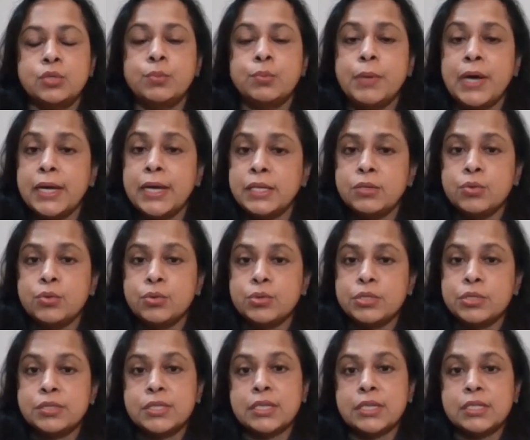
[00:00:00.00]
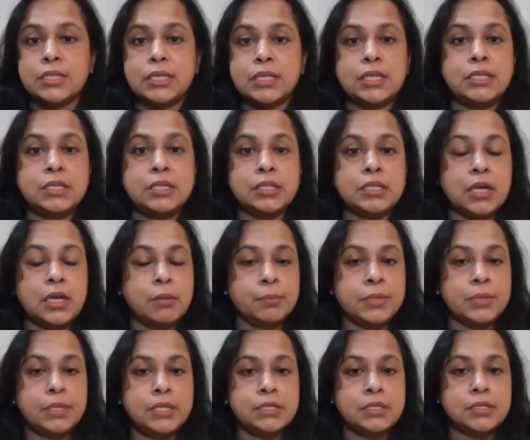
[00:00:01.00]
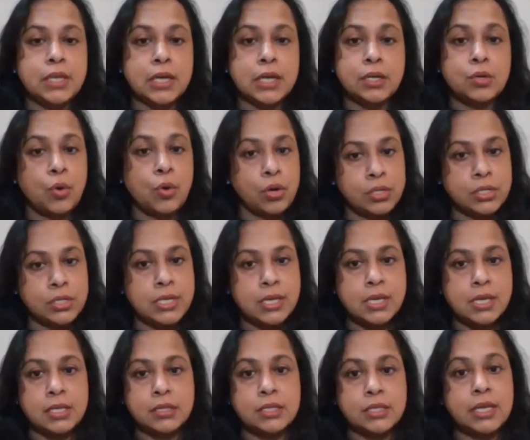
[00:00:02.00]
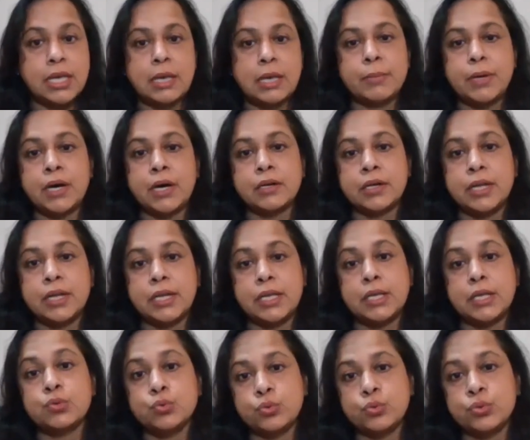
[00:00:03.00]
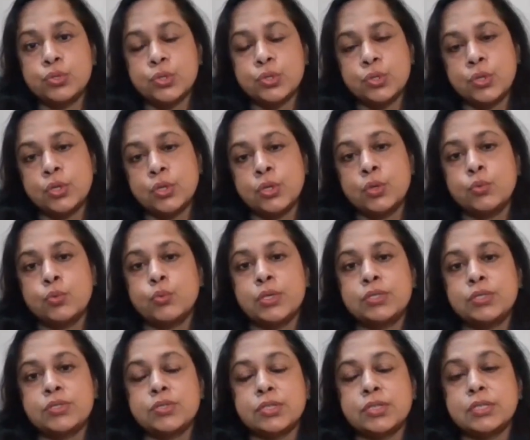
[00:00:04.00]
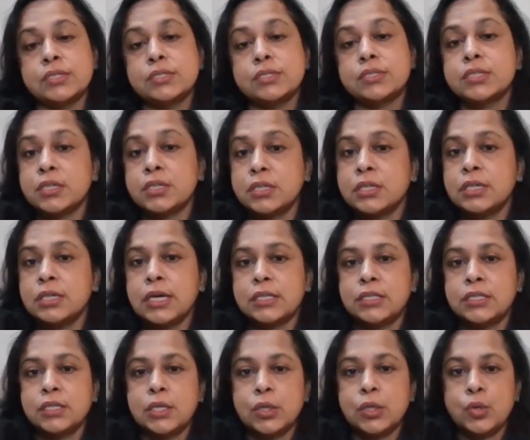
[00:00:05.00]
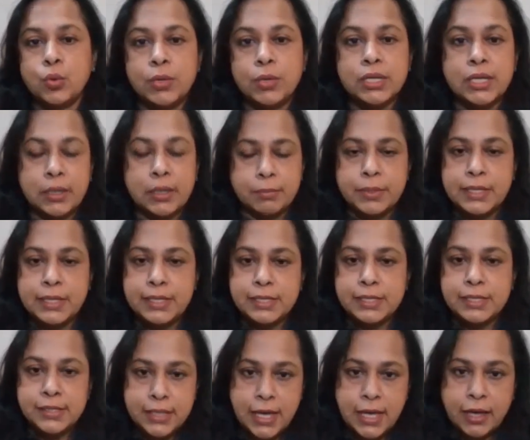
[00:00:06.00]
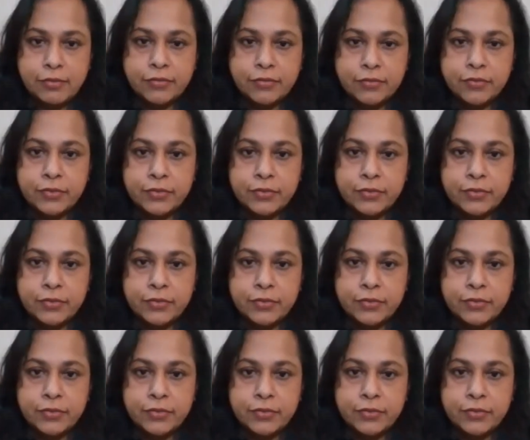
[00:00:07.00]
You might notice that Indian companies are not taking the mRNA route, which certain other global companies have.